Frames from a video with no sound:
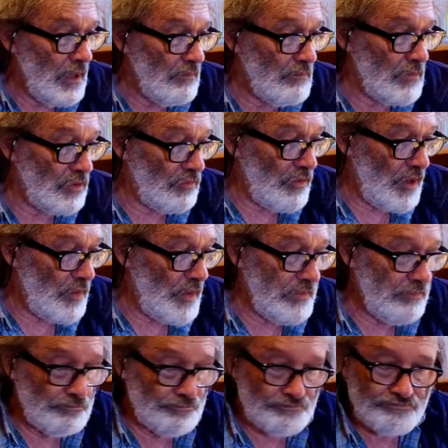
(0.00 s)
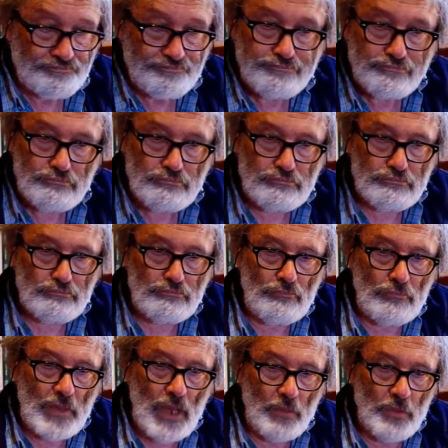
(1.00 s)
model railway
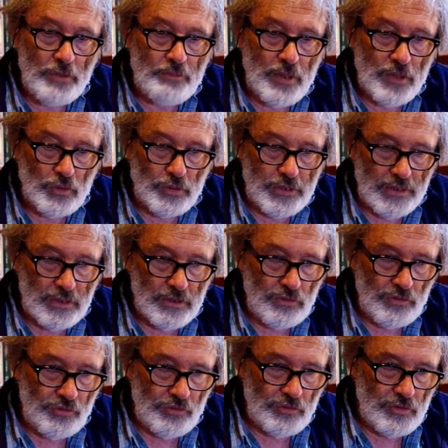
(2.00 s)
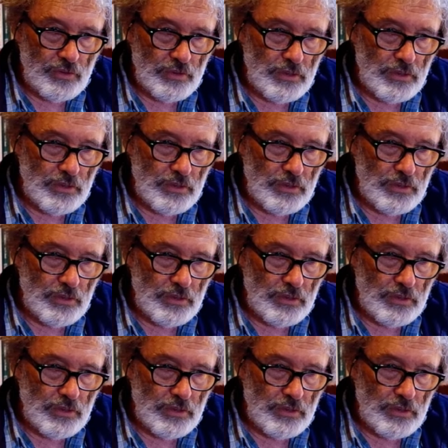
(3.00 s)
with buildings